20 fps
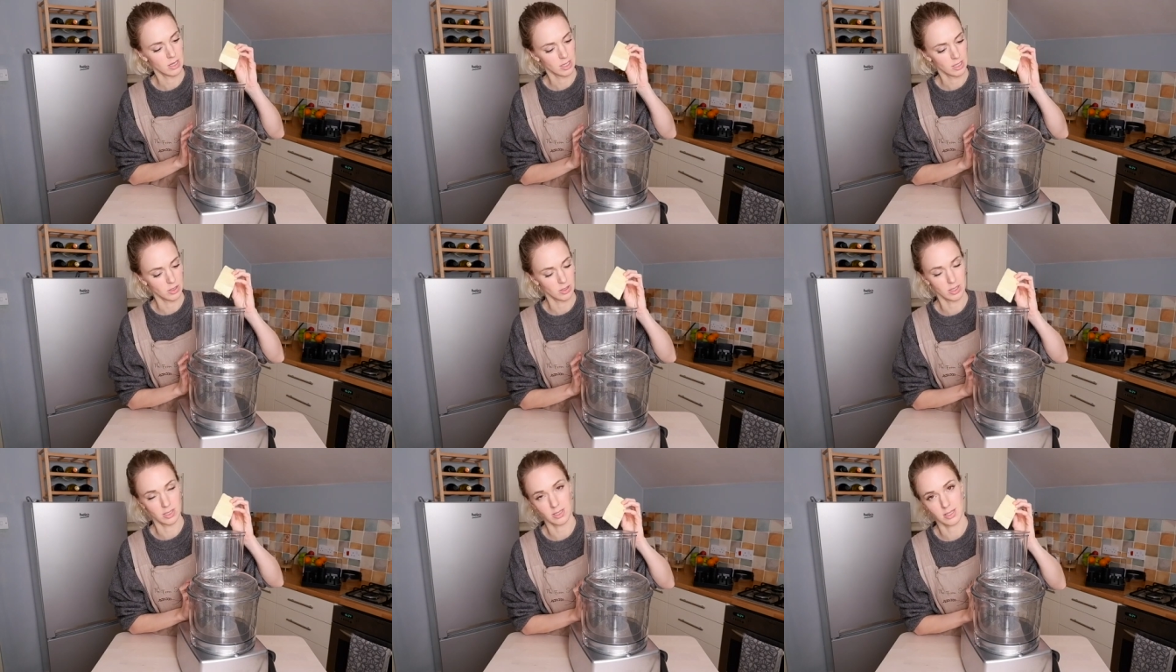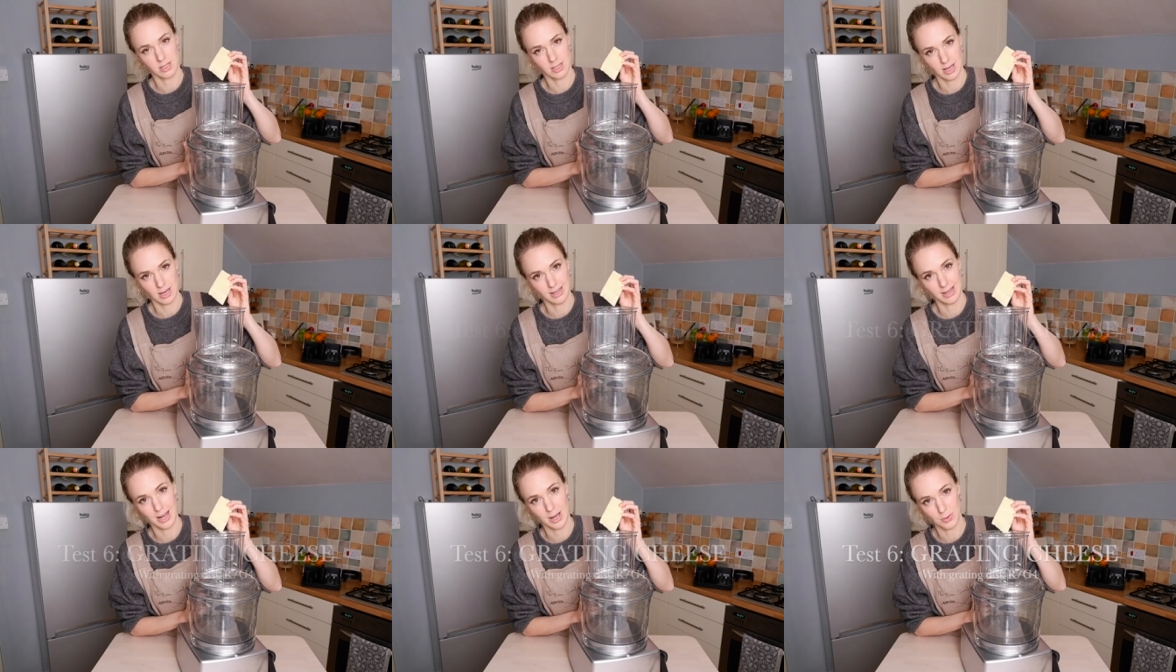you'll
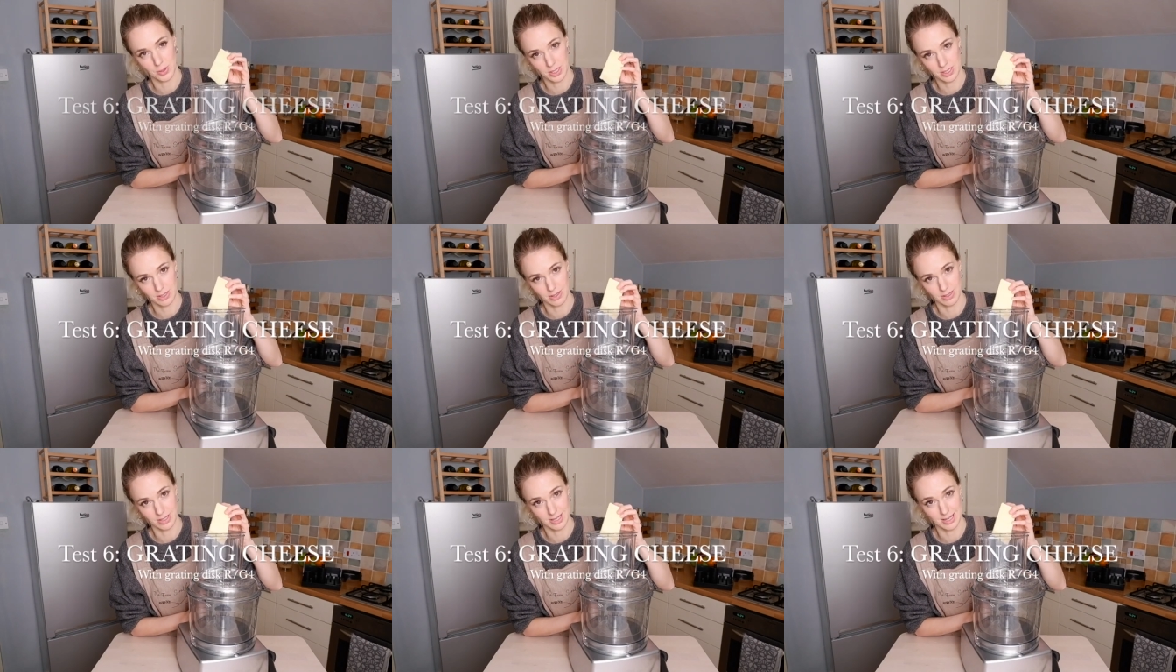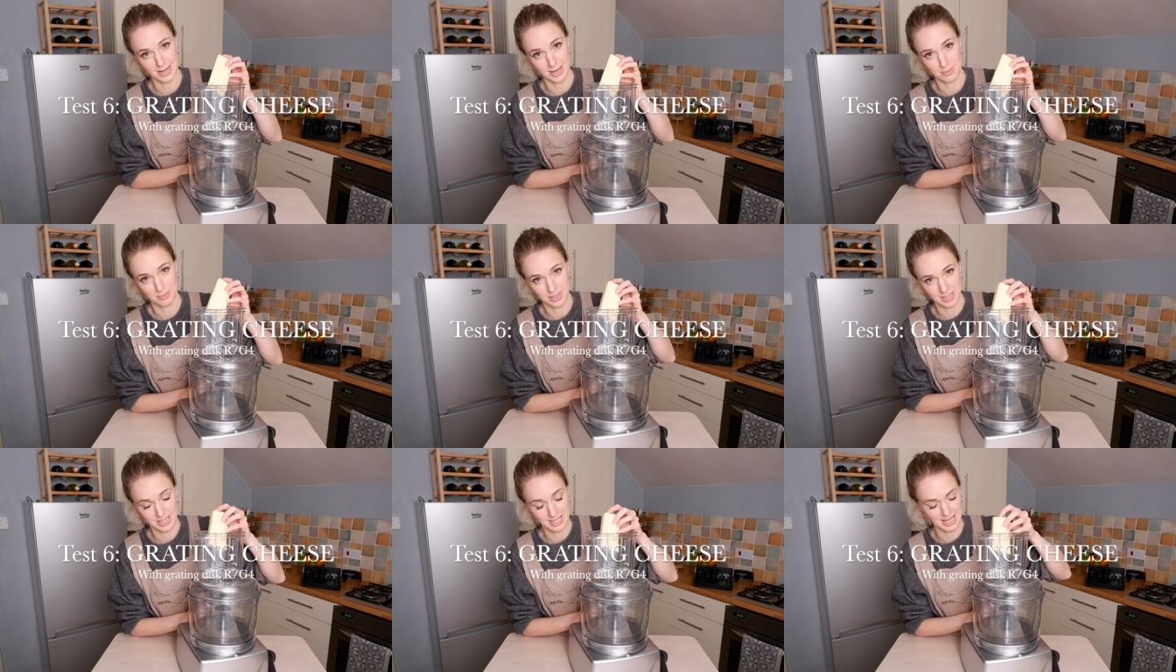understand how excited I
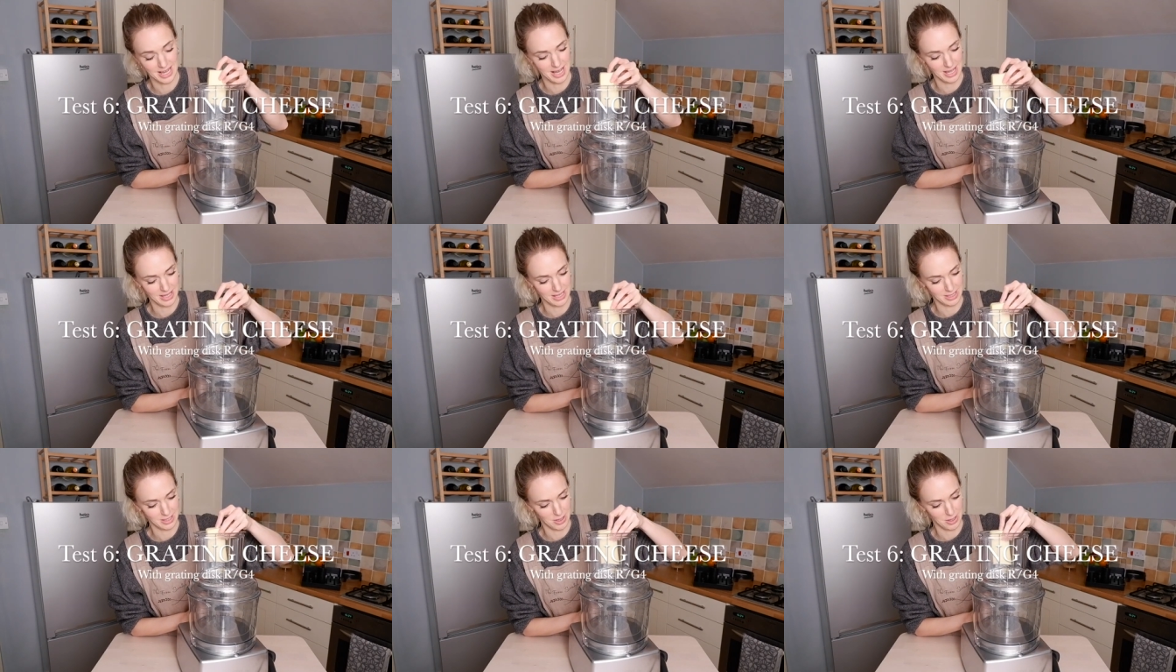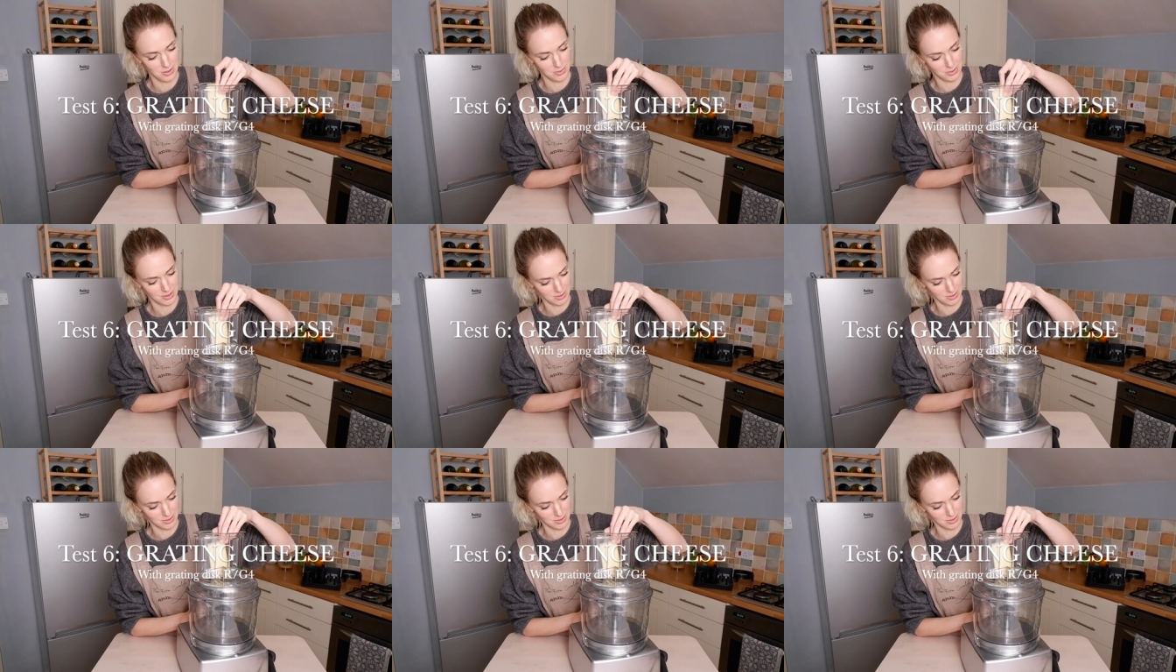am to see how this goes.